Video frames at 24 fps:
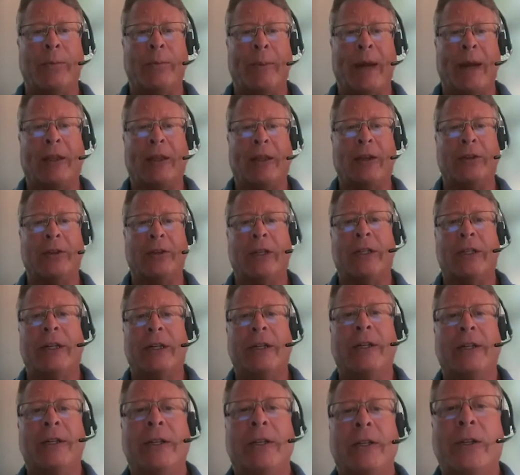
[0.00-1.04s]
make those
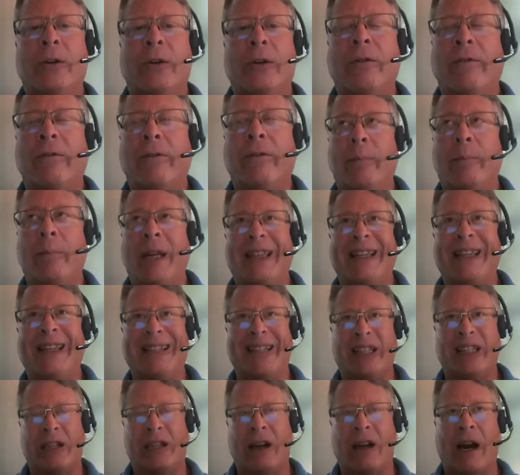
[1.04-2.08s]
decisions, sort of to be the
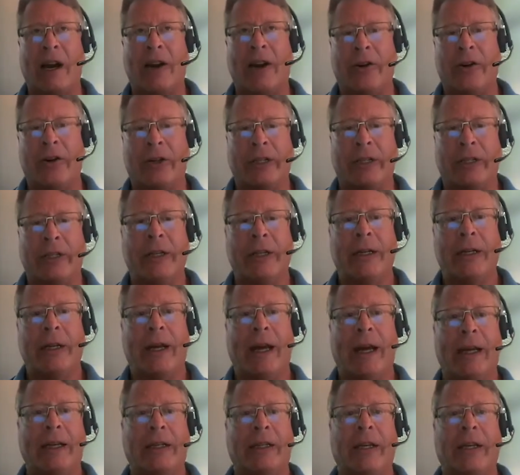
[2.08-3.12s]
deciders,
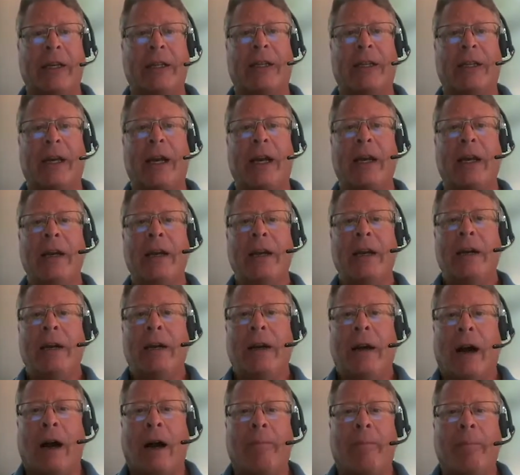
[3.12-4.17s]
as they say.
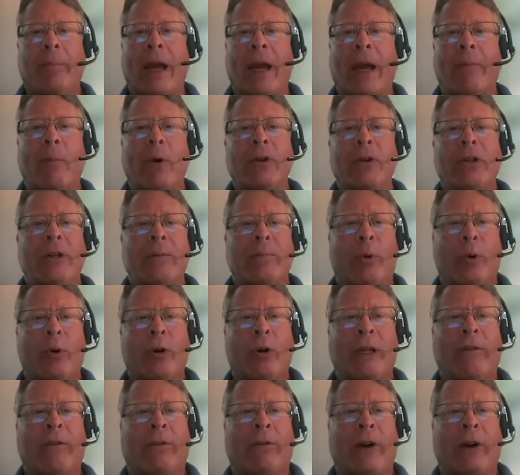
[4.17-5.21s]
And most
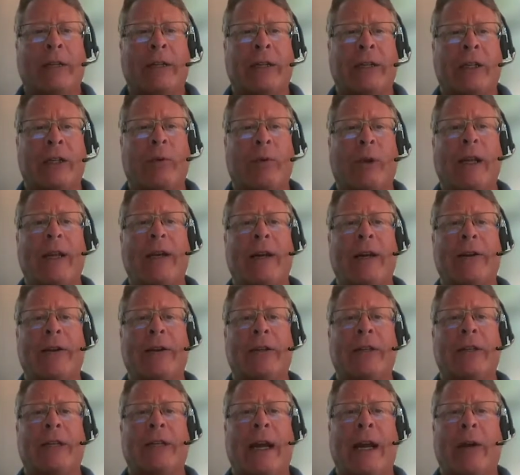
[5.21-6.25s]
importantly for us, it's really to
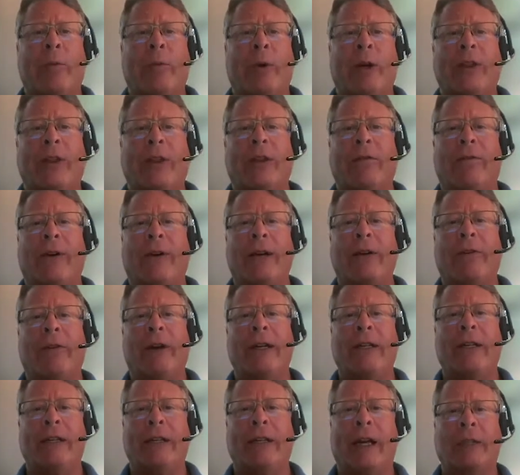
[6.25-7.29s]
understand what the
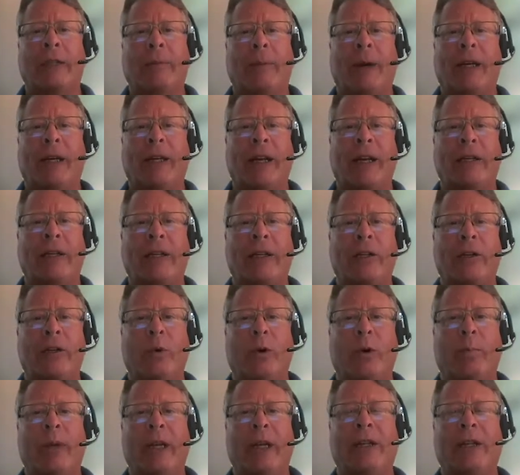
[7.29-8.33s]
fundraising expectations
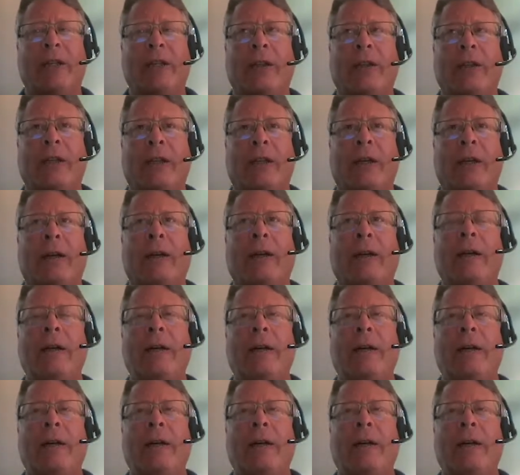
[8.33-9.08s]
will be, so that the